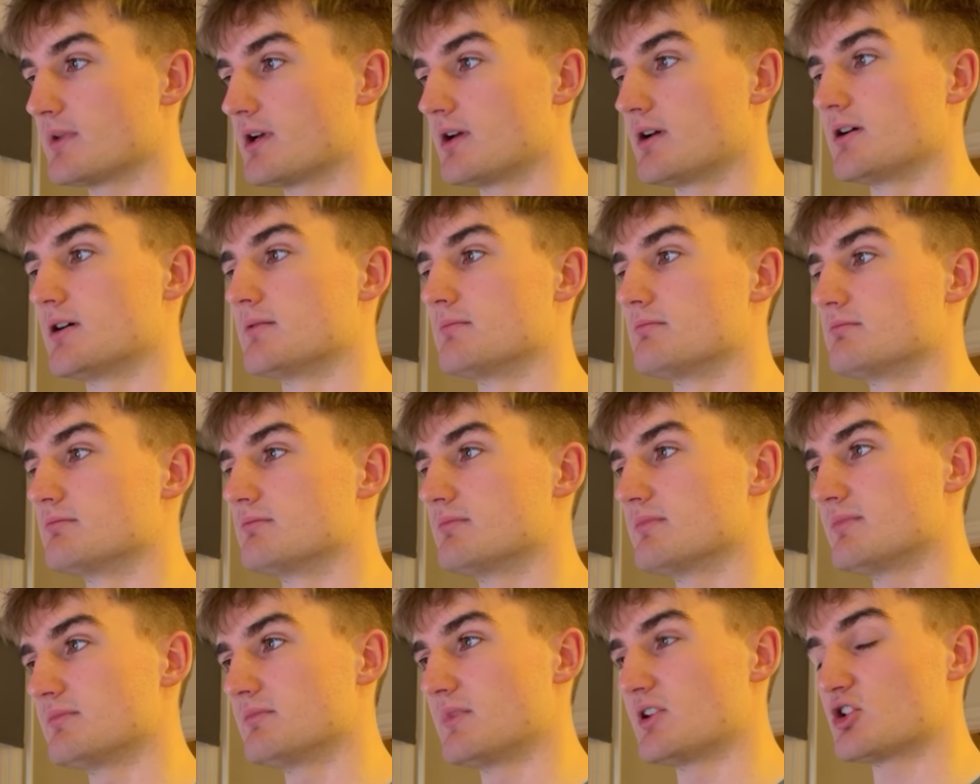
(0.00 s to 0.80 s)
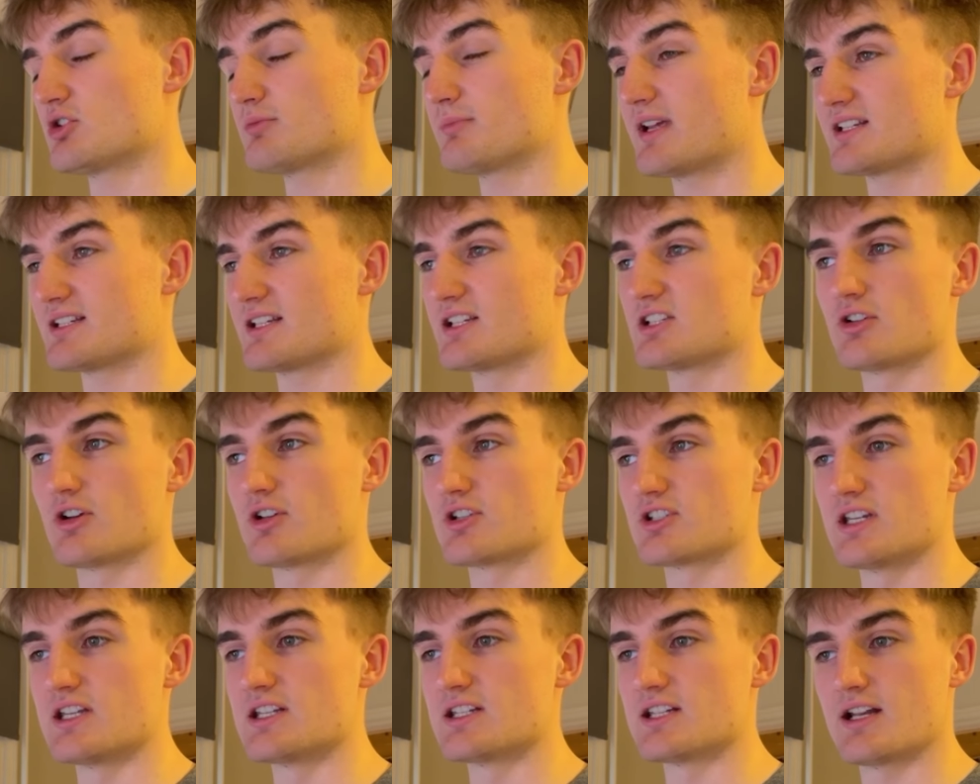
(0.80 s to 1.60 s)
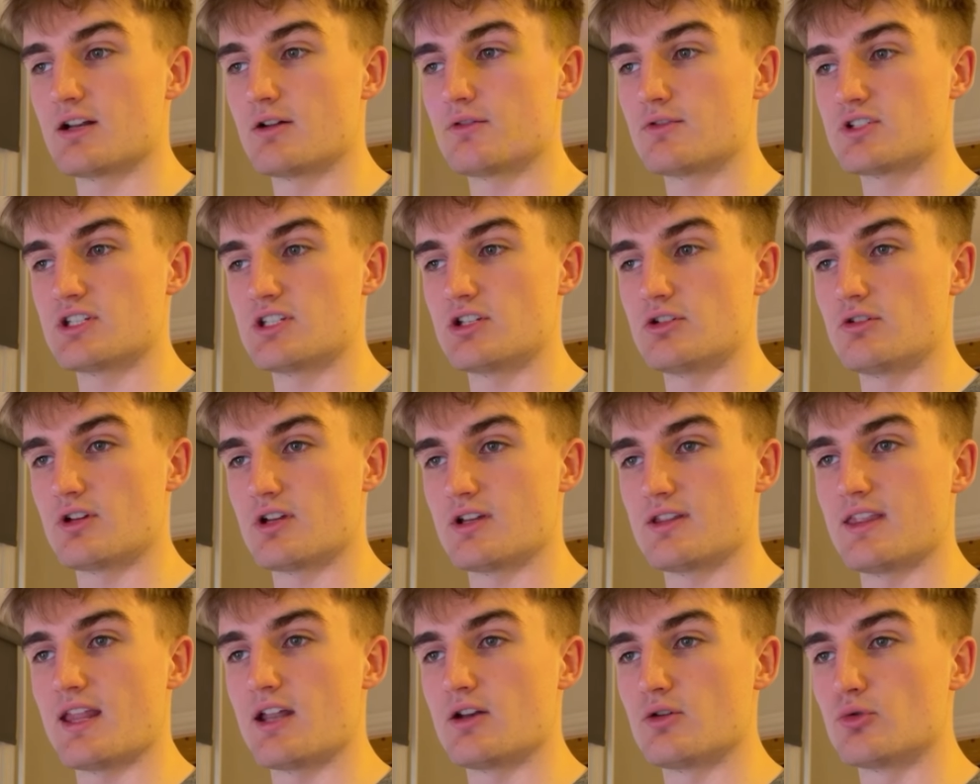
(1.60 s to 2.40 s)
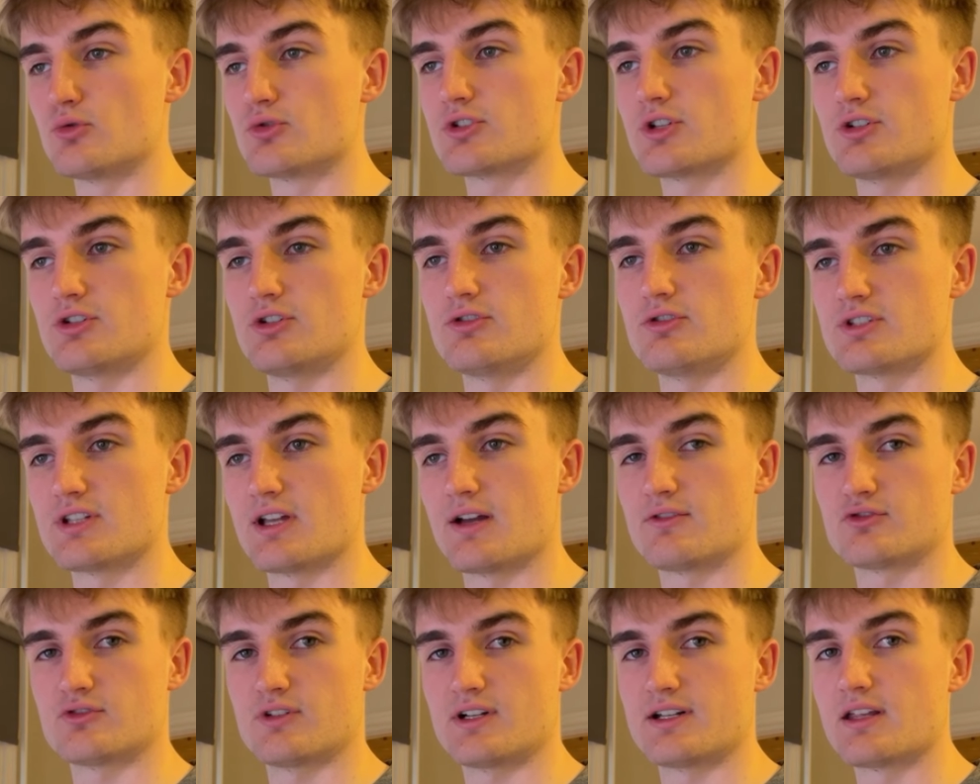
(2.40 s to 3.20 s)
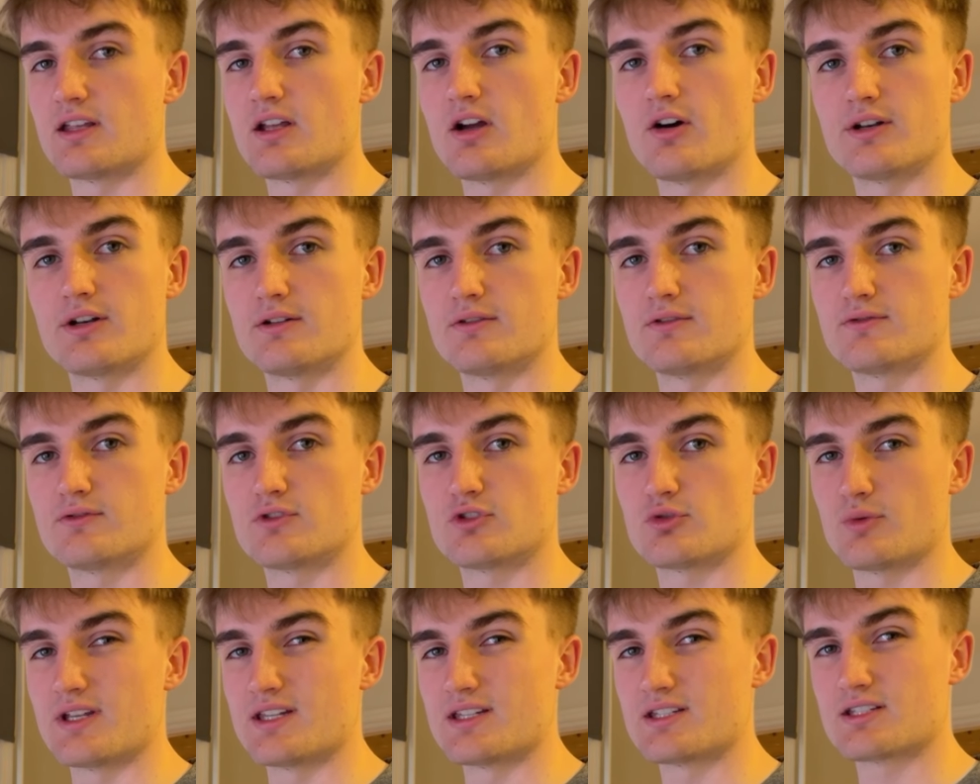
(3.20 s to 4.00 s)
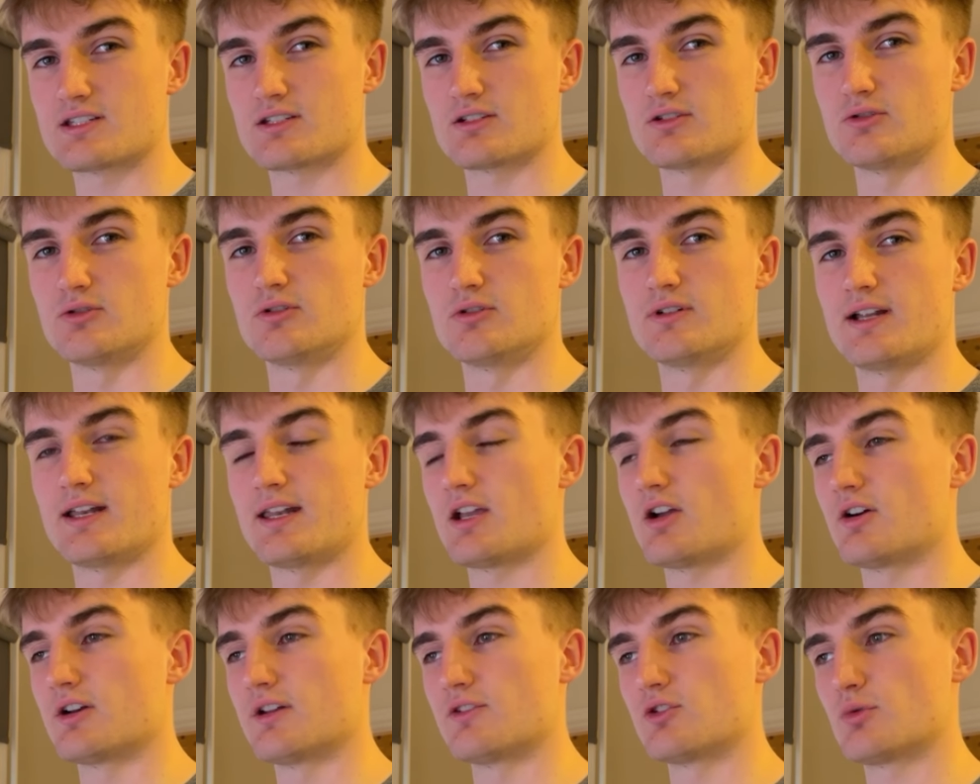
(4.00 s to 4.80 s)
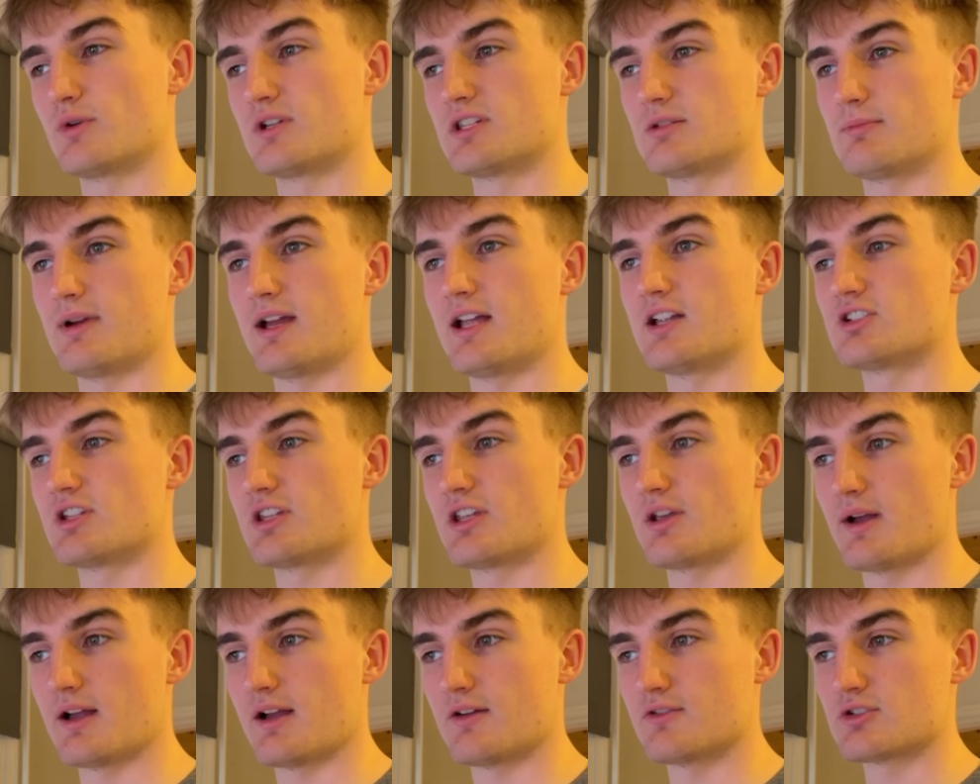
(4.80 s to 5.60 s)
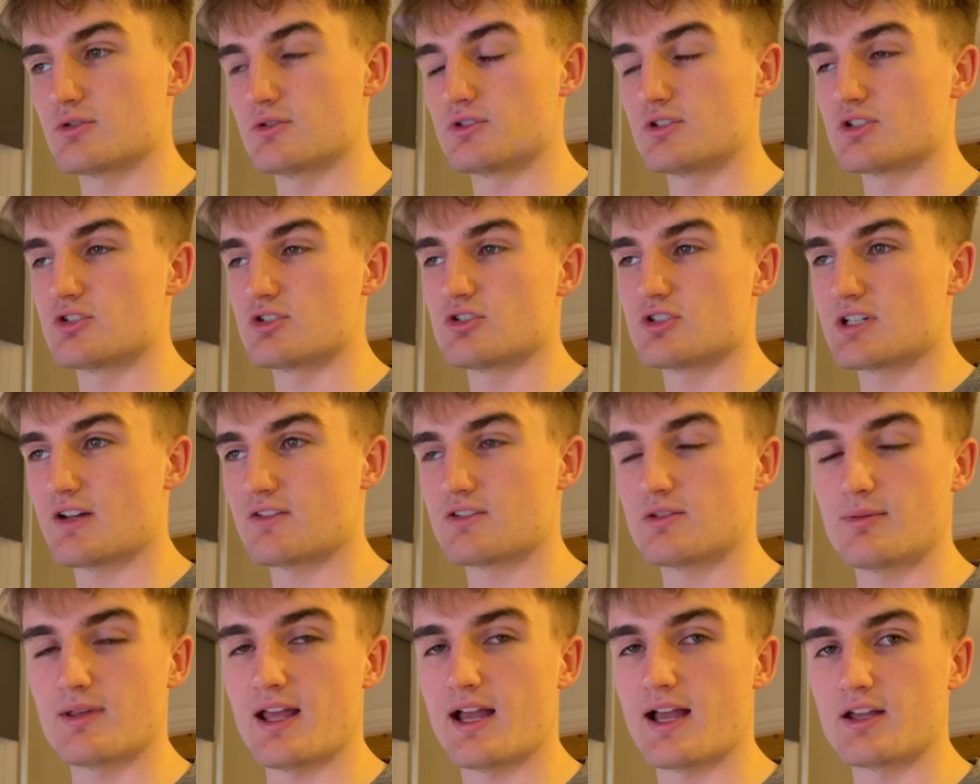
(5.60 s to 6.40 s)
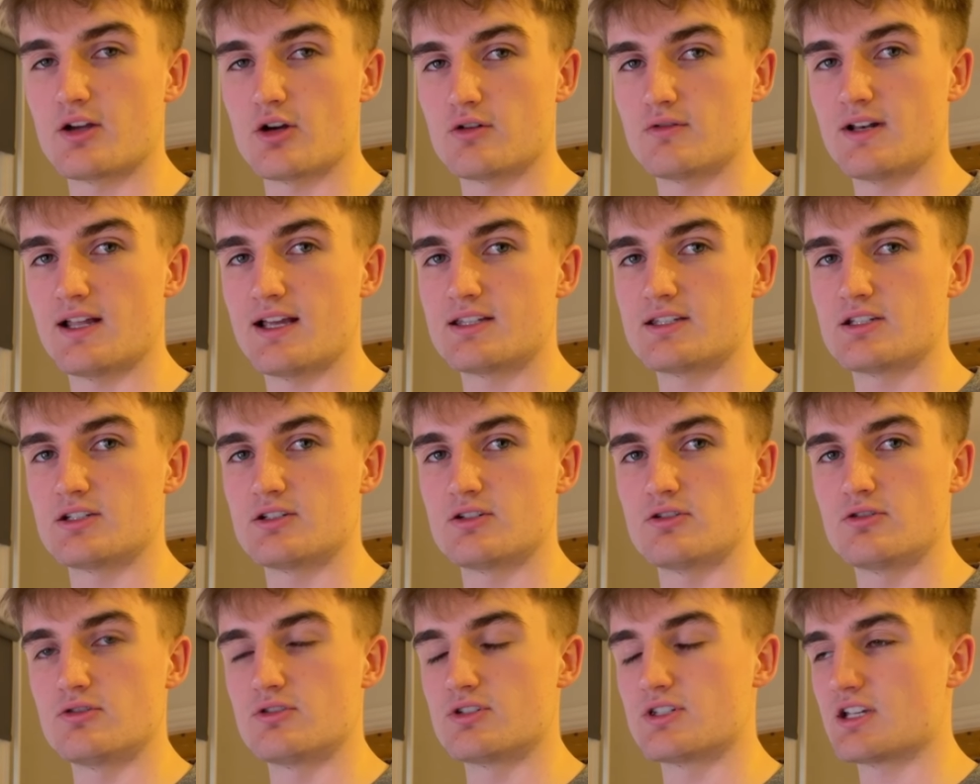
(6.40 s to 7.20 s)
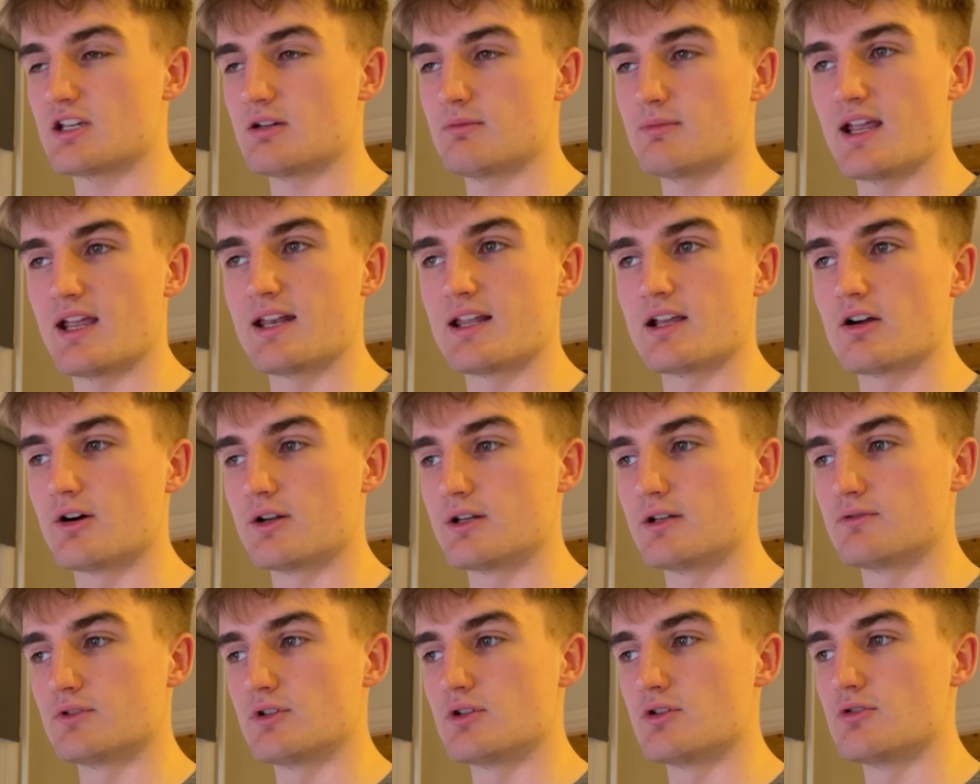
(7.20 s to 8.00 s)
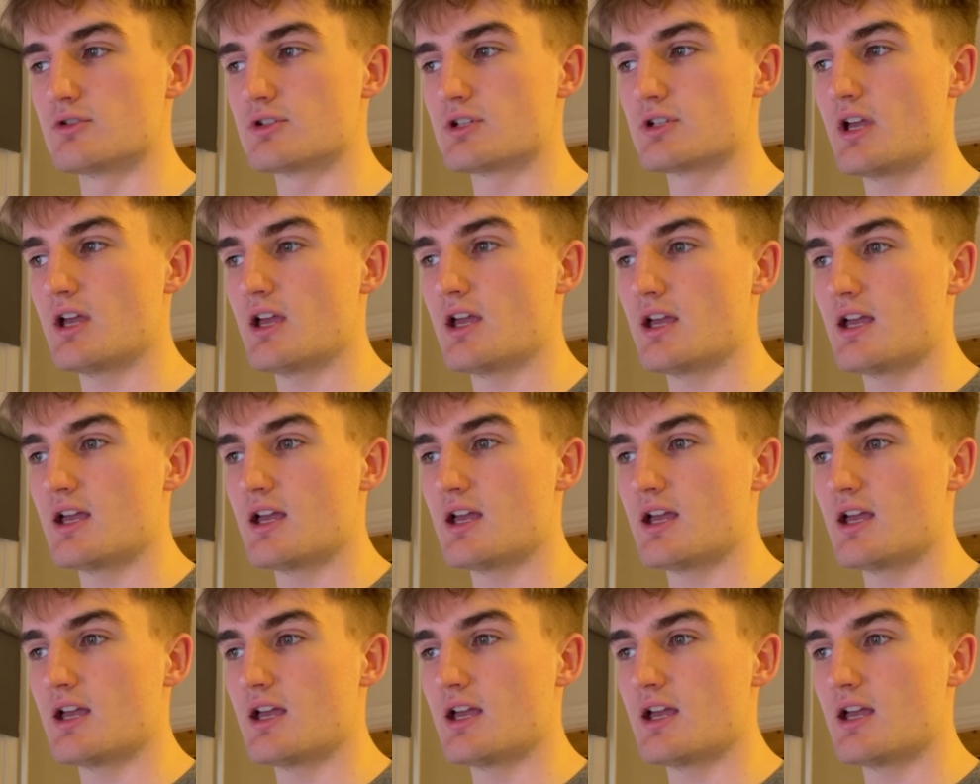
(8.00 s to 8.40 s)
It just makes things nice and easy, and obviously you can then also use that for any kind of tweets or any kind of Twitter page that you have, so it doesn't just have to be AI related news, it can be any kind of news,